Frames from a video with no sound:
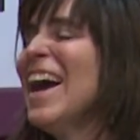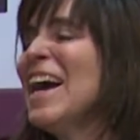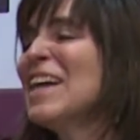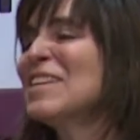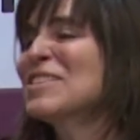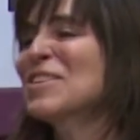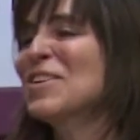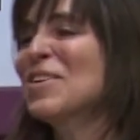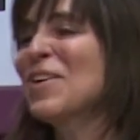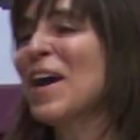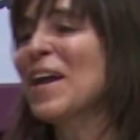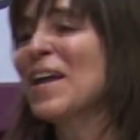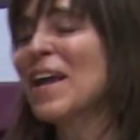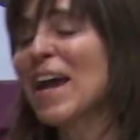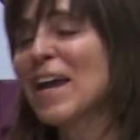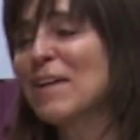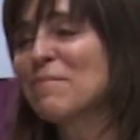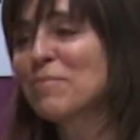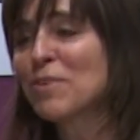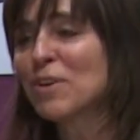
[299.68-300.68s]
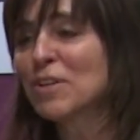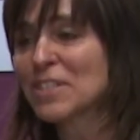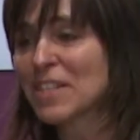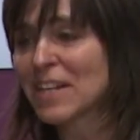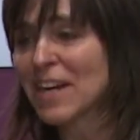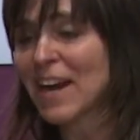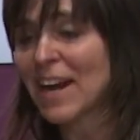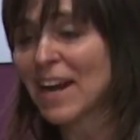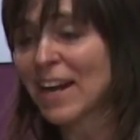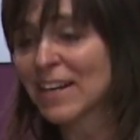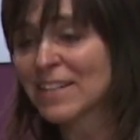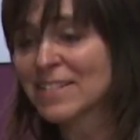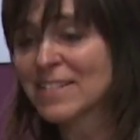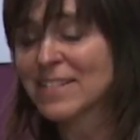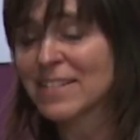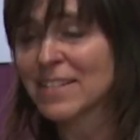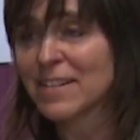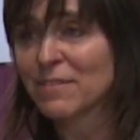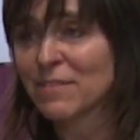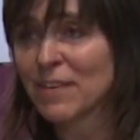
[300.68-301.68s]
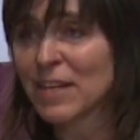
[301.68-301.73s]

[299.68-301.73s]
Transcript: So I brought cards. If